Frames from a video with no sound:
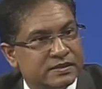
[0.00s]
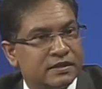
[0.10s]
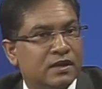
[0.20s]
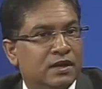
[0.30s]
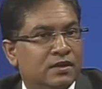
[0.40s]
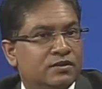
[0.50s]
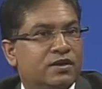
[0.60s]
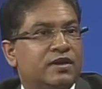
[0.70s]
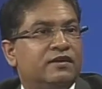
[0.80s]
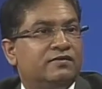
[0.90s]
to
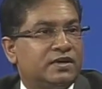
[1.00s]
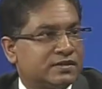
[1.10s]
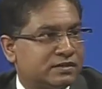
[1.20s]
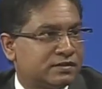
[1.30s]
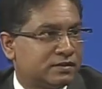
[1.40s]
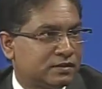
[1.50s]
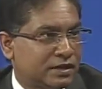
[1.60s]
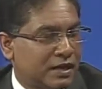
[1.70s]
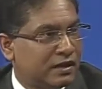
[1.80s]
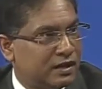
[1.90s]
give us that
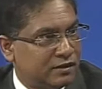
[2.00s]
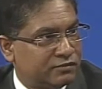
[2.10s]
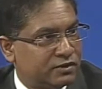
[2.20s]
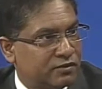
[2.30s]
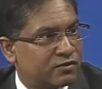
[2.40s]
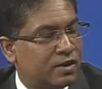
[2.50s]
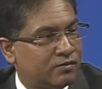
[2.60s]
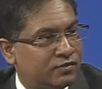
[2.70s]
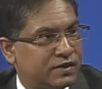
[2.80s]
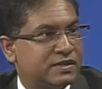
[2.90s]
level of
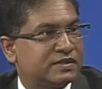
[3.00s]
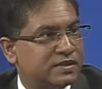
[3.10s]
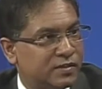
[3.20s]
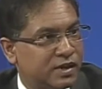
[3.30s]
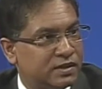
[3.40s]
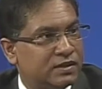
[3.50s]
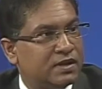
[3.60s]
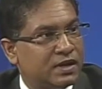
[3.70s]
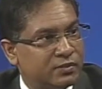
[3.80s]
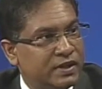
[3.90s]
comfort and stability that
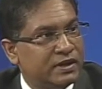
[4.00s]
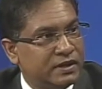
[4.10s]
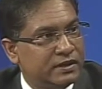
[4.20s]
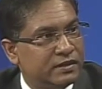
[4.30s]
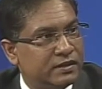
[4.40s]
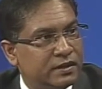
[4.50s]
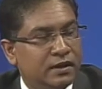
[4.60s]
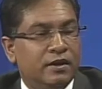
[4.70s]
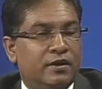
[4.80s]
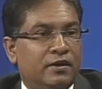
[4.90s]
we'll need.
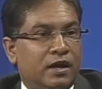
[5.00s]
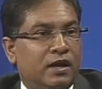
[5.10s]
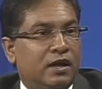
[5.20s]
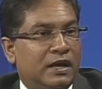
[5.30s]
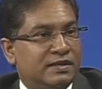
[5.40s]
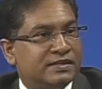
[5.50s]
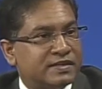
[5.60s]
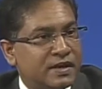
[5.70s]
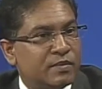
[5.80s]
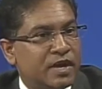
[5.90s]
At the same
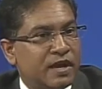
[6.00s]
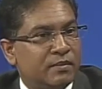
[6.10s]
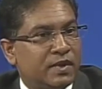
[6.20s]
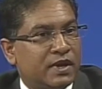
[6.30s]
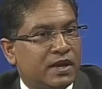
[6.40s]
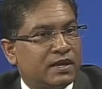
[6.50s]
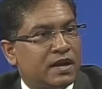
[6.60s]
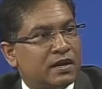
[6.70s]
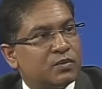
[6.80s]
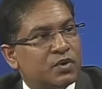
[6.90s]
time, it
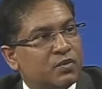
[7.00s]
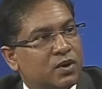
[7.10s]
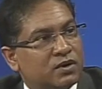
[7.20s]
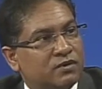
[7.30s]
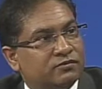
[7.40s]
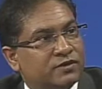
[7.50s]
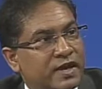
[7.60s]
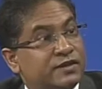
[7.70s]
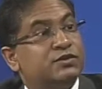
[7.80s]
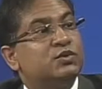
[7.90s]
cannot be one of
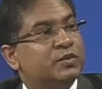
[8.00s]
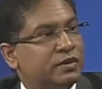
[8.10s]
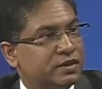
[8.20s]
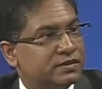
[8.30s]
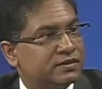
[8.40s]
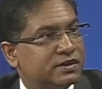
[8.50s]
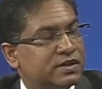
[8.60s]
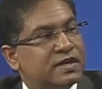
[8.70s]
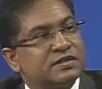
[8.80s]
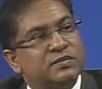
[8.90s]
exuberance. It has
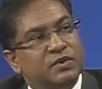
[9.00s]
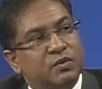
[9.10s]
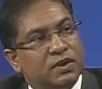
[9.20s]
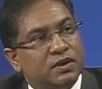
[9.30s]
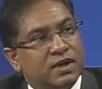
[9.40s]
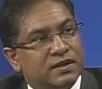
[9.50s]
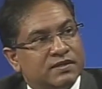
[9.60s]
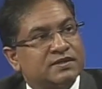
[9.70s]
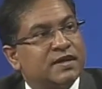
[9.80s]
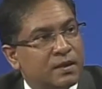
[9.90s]
to be one that is
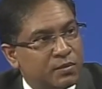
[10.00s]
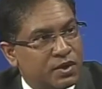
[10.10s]
tempered.